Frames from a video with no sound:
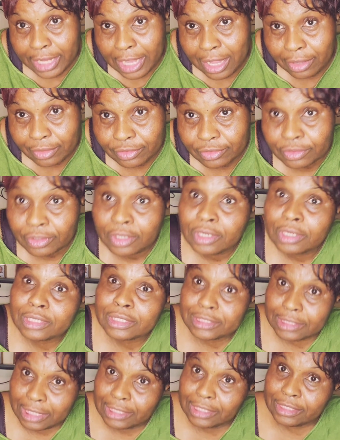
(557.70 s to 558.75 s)
out
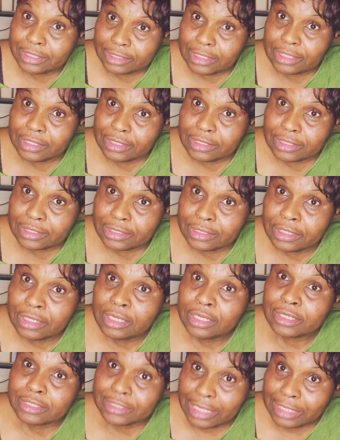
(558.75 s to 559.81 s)
certain things,
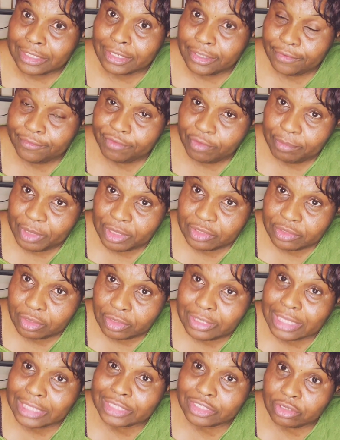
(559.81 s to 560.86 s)
certain information
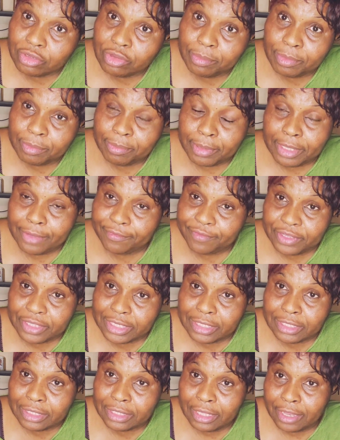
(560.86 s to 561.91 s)
that is going to be
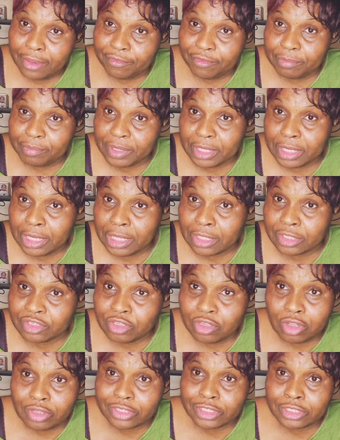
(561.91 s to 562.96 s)
benefiting everybody else,
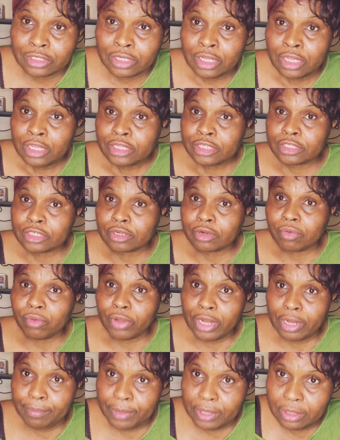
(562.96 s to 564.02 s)
not
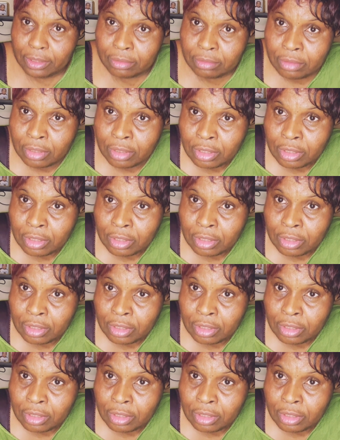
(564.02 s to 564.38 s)
screaming,